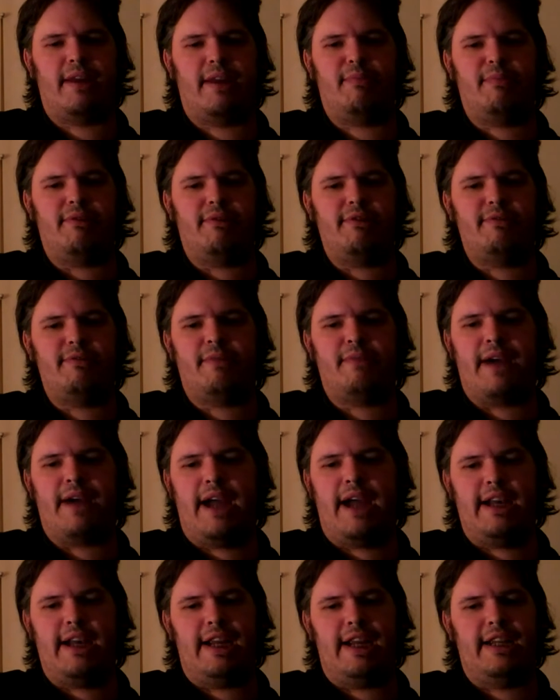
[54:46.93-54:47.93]
people's
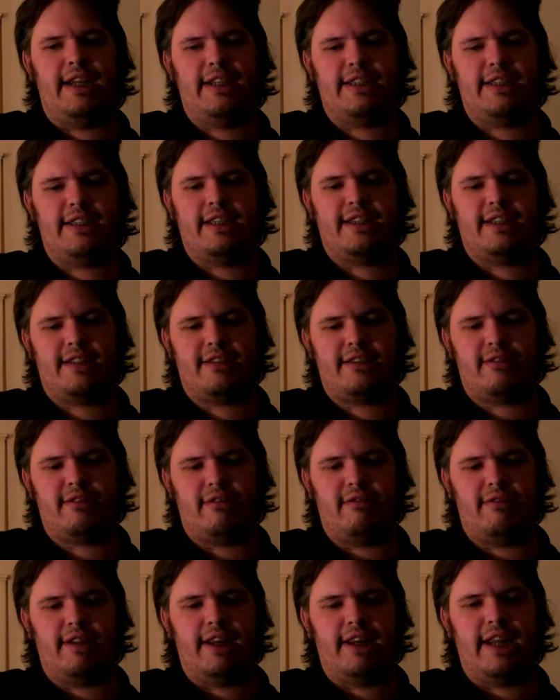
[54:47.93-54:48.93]
bodies. It's
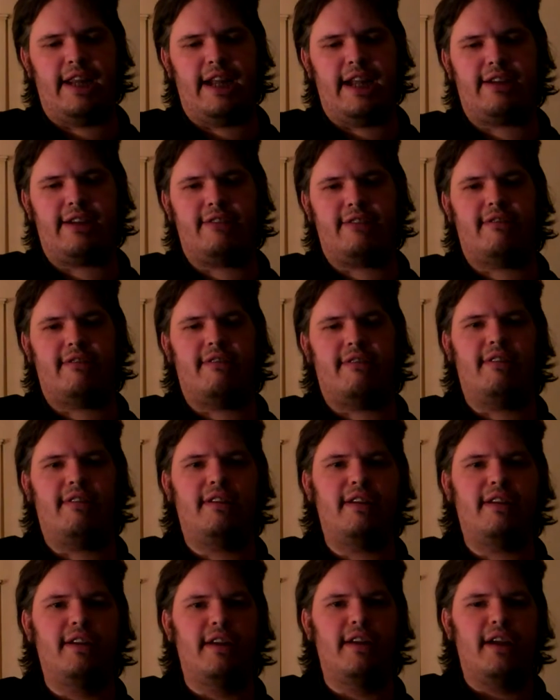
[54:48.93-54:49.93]
totally
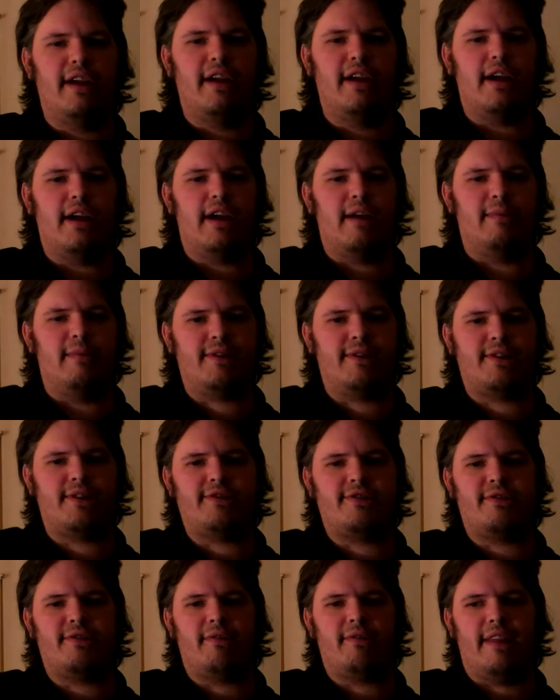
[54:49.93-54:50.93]
natural.
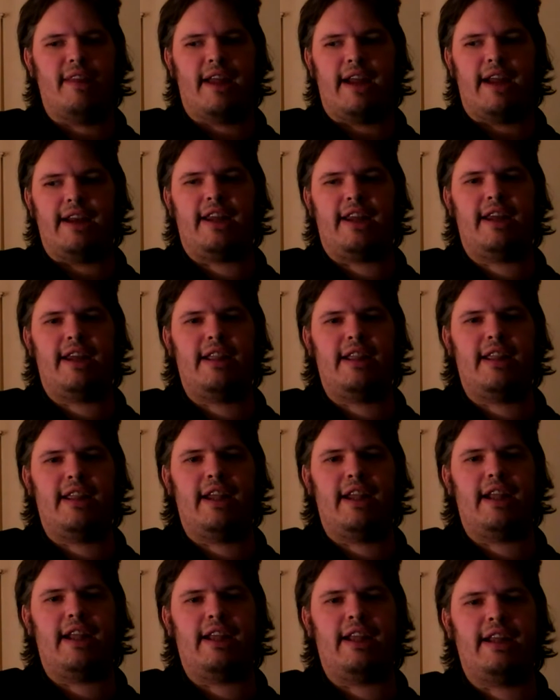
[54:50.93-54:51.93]
There's also a lot of
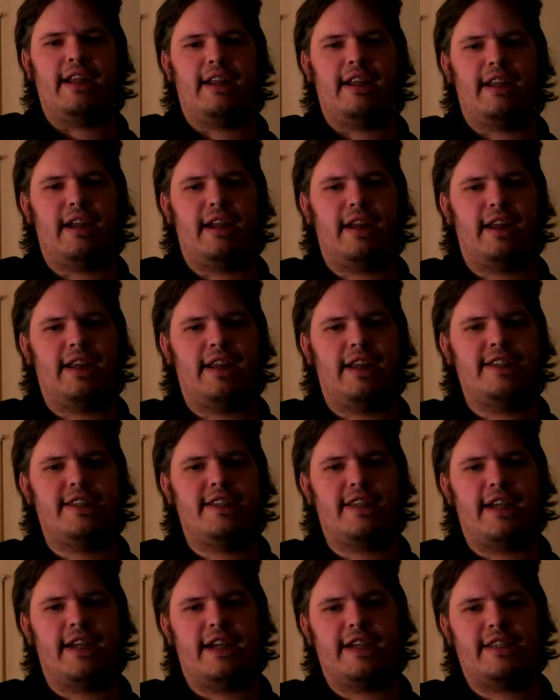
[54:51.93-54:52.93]
killing and
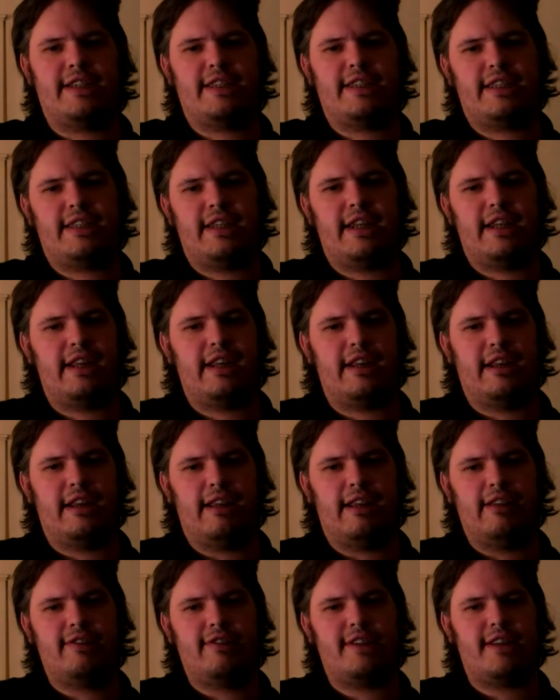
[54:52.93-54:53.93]
incest and
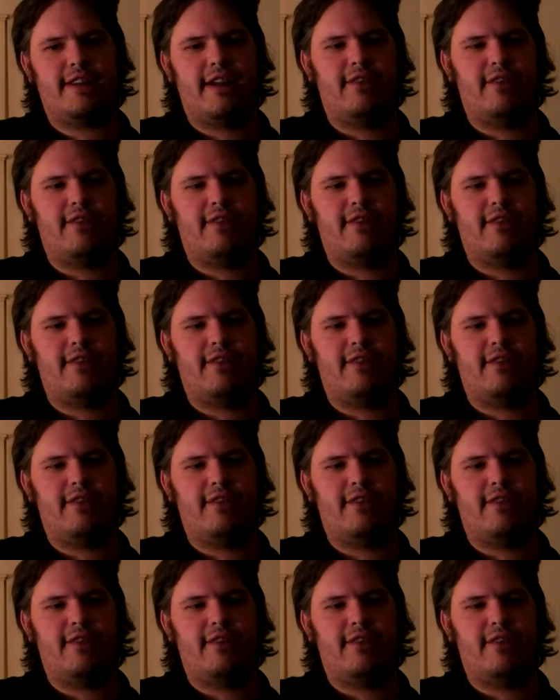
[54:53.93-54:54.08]
other